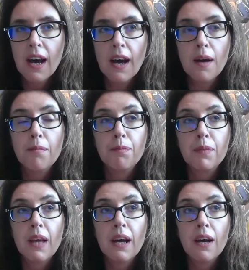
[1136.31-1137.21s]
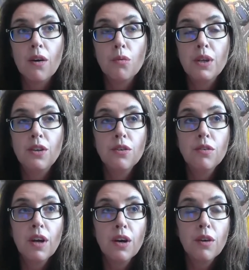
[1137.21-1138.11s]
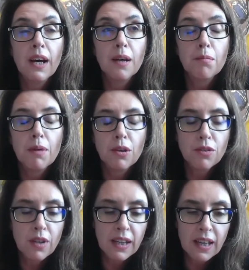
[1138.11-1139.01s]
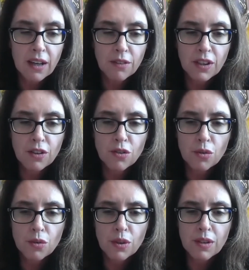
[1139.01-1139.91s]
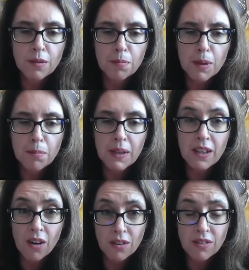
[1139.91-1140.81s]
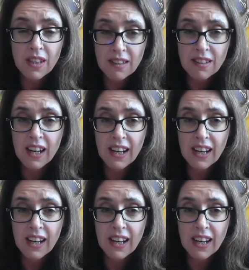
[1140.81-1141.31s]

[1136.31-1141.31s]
We do know, like most psychiatric disorders, BPD onsets in